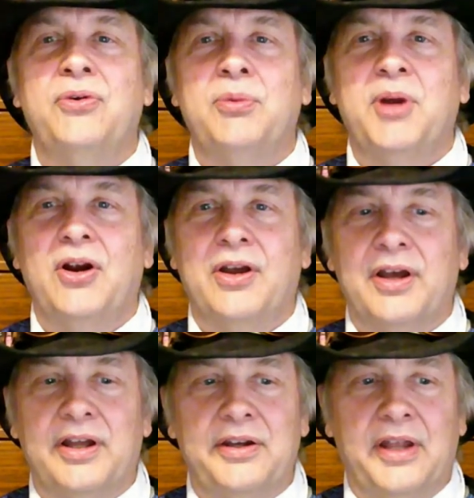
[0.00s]
to
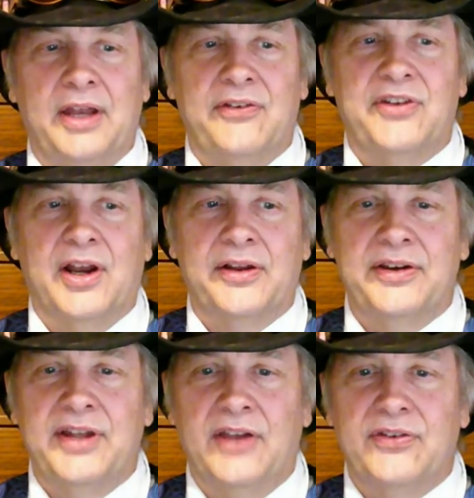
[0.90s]
America and, and settled
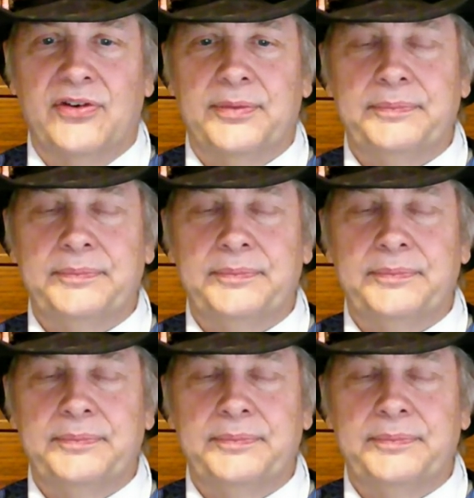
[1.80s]
in Texas.